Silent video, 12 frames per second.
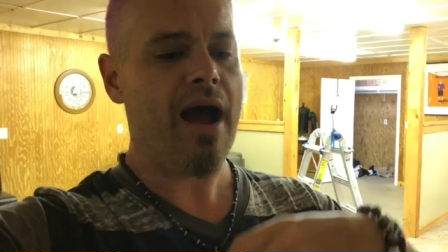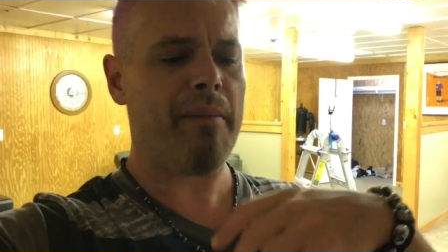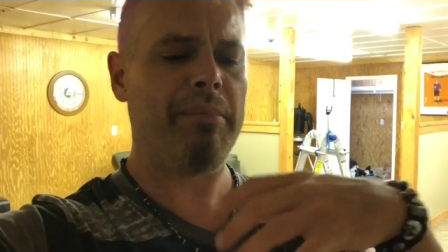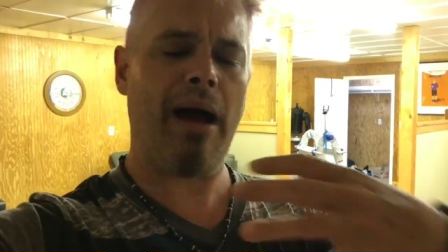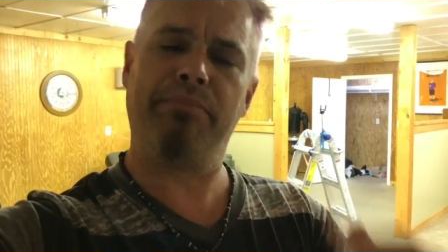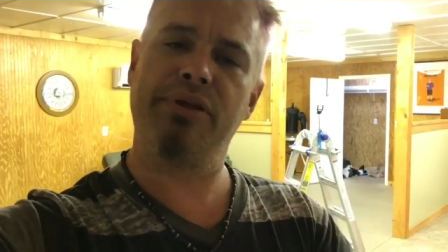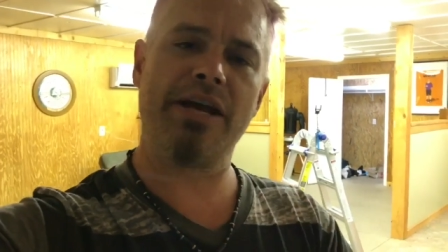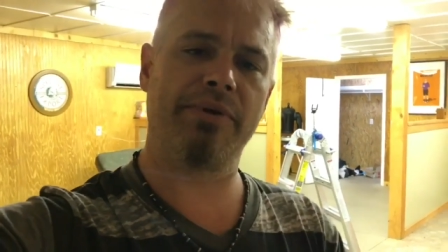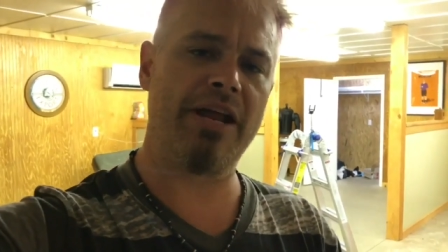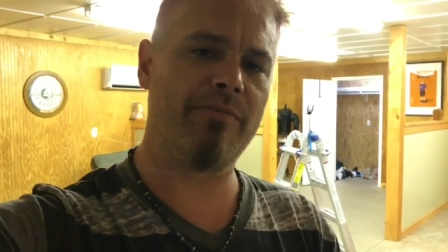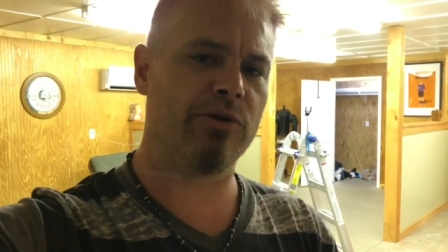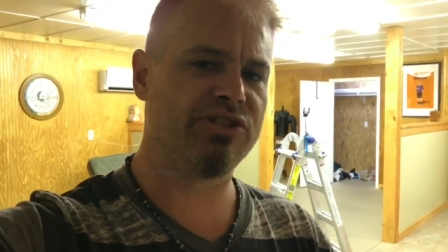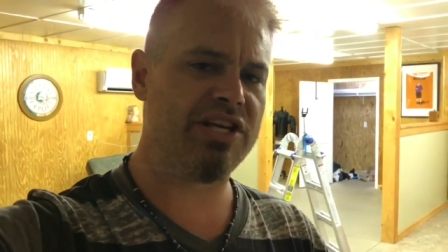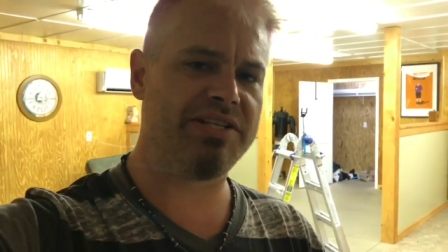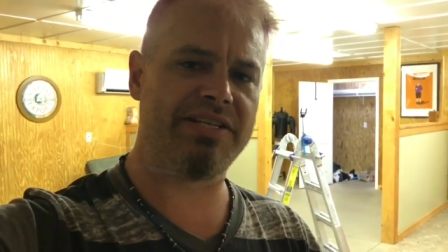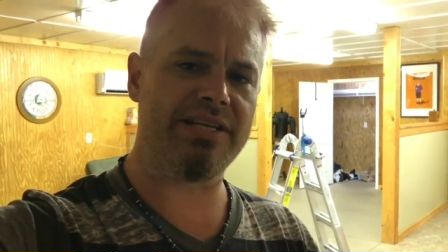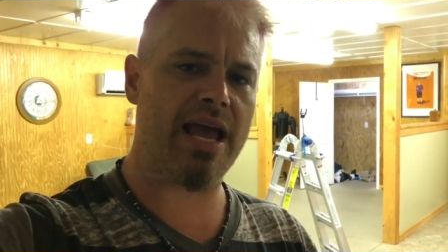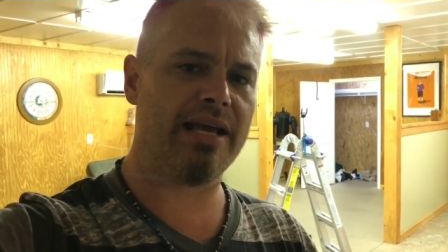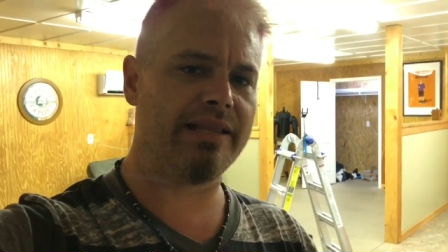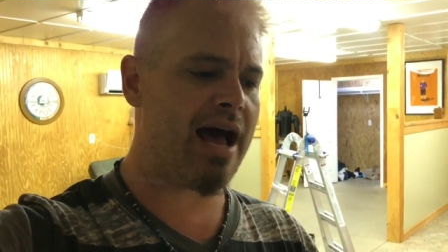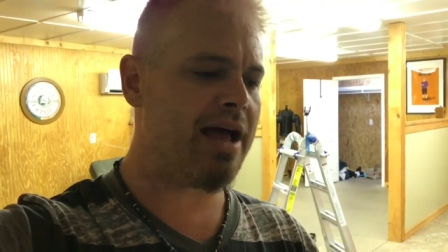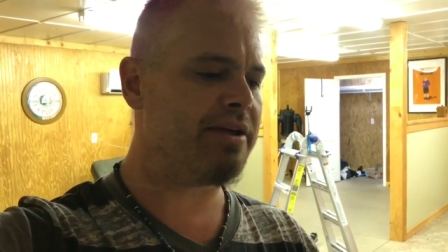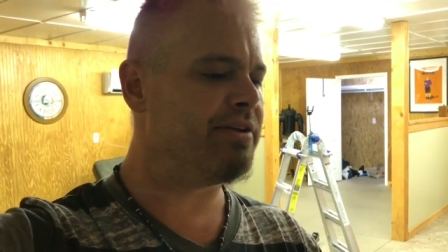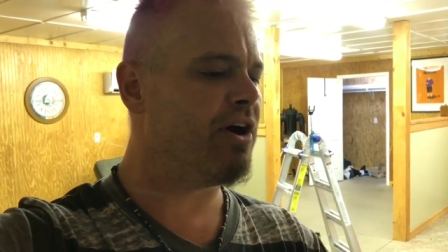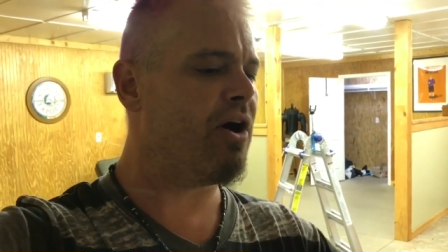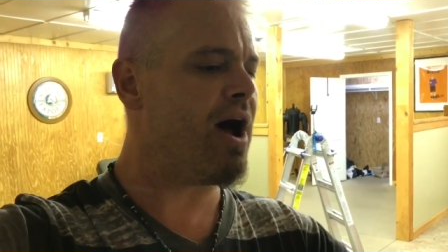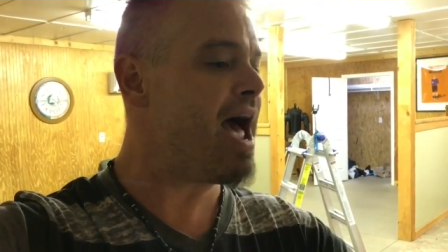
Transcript: I, I, played with him on GTA a lot, you know.